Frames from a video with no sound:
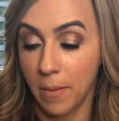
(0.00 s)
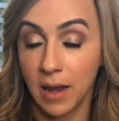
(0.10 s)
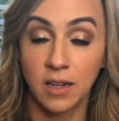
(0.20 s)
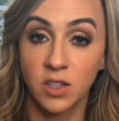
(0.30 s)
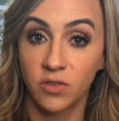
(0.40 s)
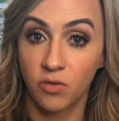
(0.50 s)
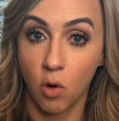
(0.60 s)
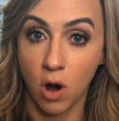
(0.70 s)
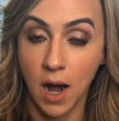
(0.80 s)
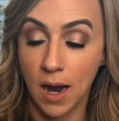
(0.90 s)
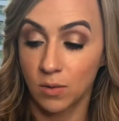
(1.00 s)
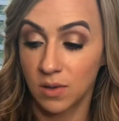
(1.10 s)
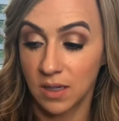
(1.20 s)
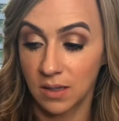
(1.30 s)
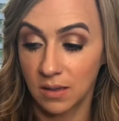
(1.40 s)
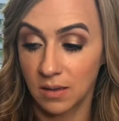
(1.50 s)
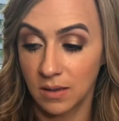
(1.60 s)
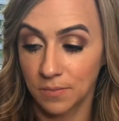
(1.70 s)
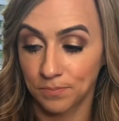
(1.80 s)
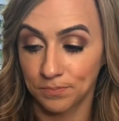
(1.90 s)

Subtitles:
It's 4 ounces.